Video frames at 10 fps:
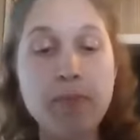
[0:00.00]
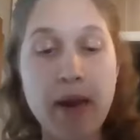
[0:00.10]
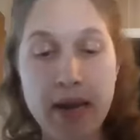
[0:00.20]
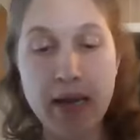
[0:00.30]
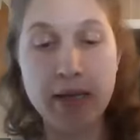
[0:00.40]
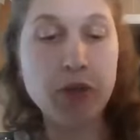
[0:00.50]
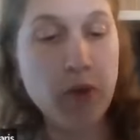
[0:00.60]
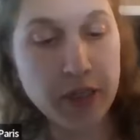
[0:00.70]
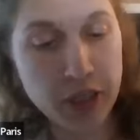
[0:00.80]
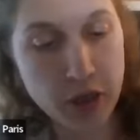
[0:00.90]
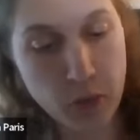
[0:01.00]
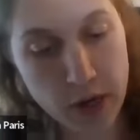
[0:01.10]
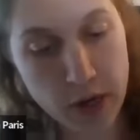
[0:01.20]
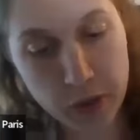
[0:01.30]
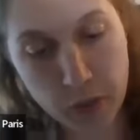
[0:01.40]
answered my next question,
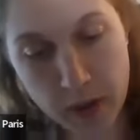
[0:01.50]
which